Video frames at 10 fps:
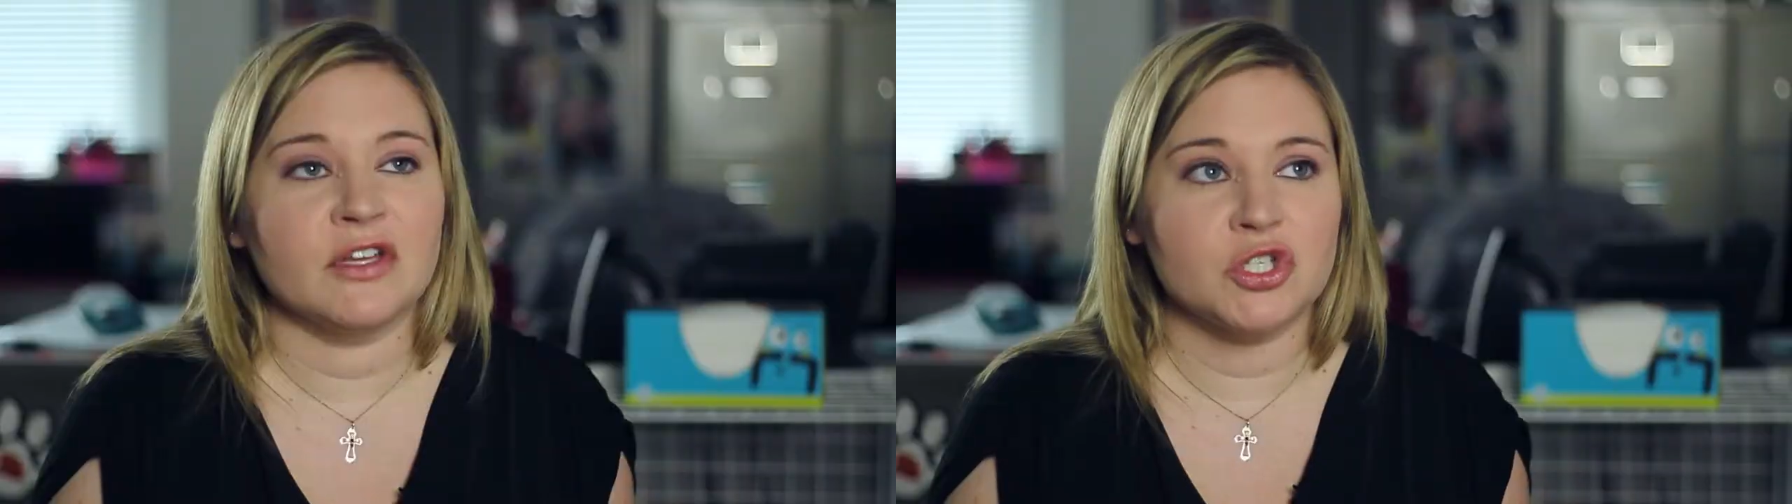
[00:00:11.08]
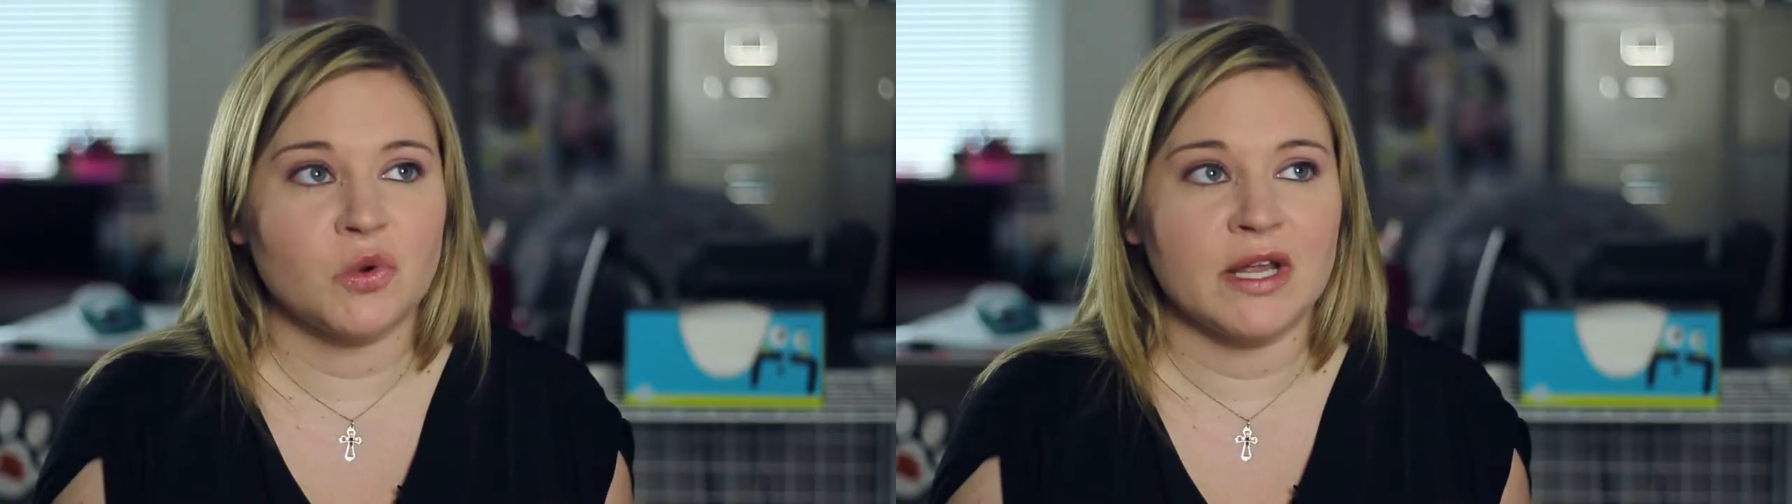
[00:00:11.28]

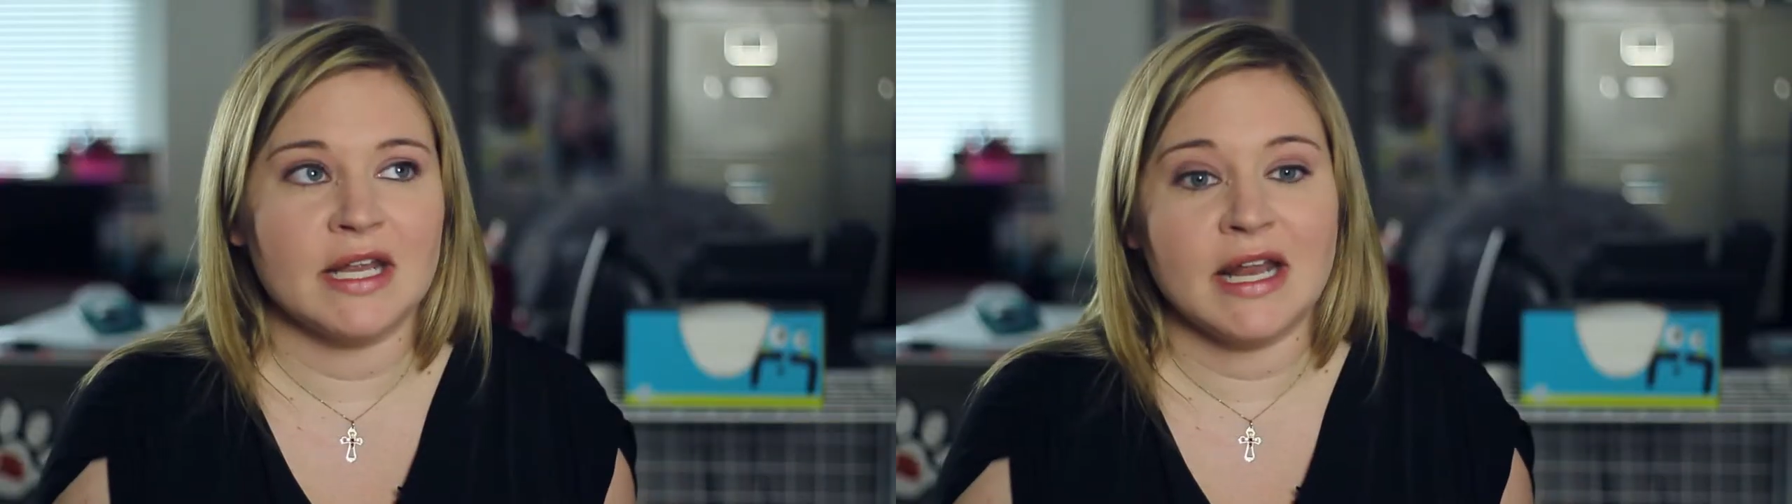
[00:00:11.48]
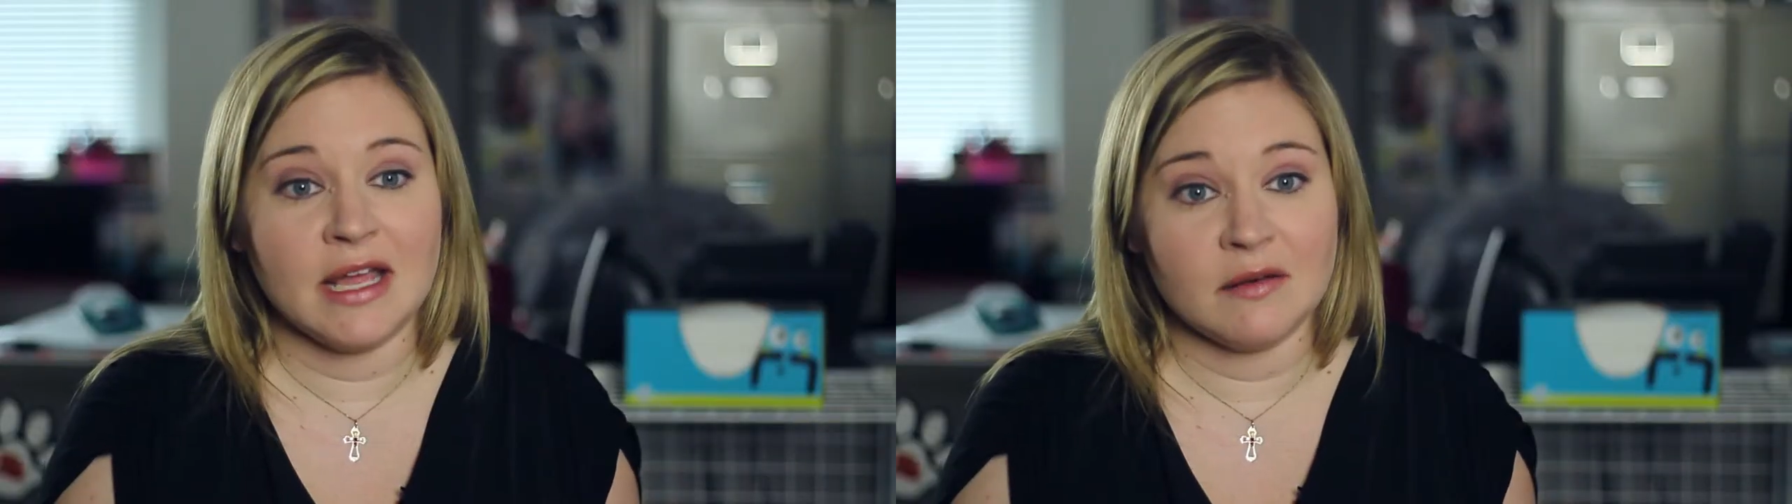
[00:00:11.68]
enjoyed
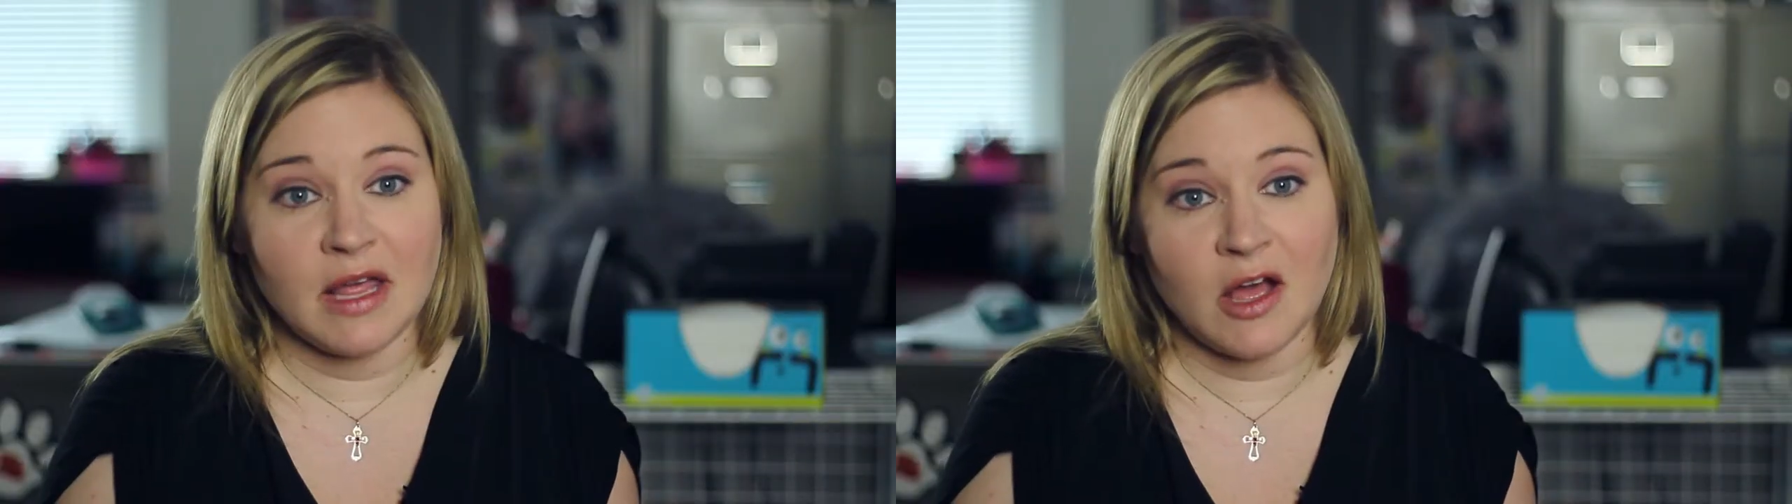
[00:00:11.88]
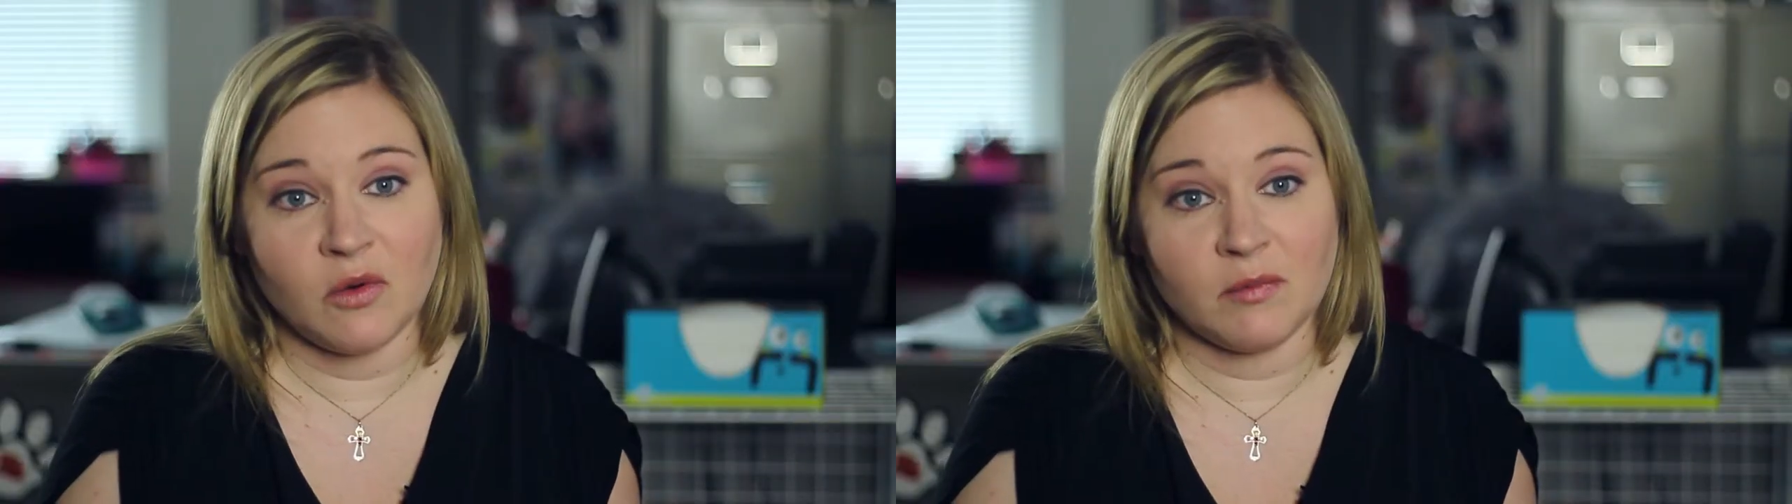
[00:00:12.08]
it and how